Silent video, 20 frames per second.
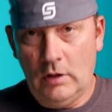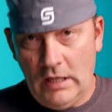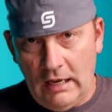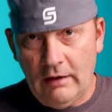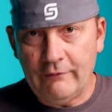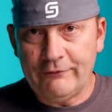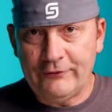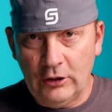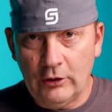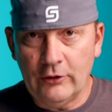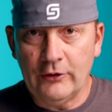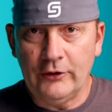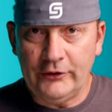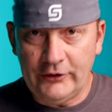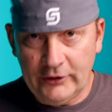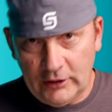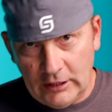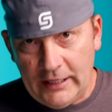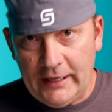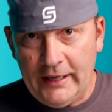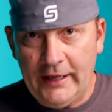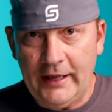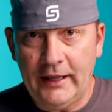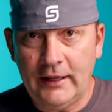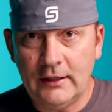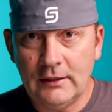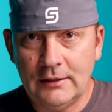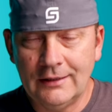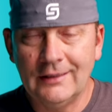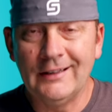Without further
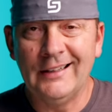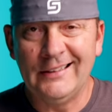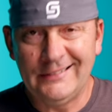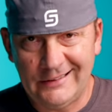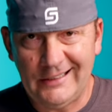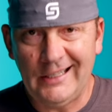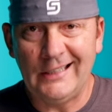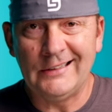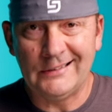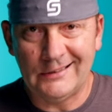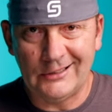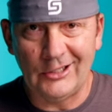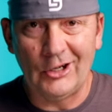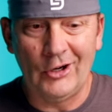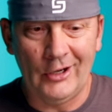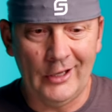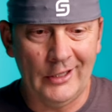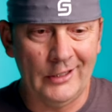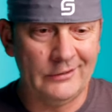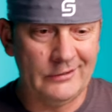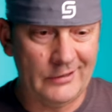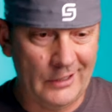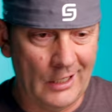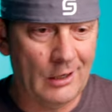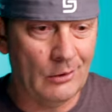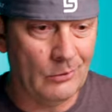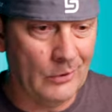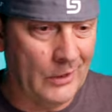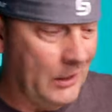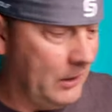delay, let's get started,
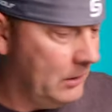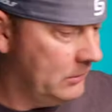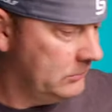shall we?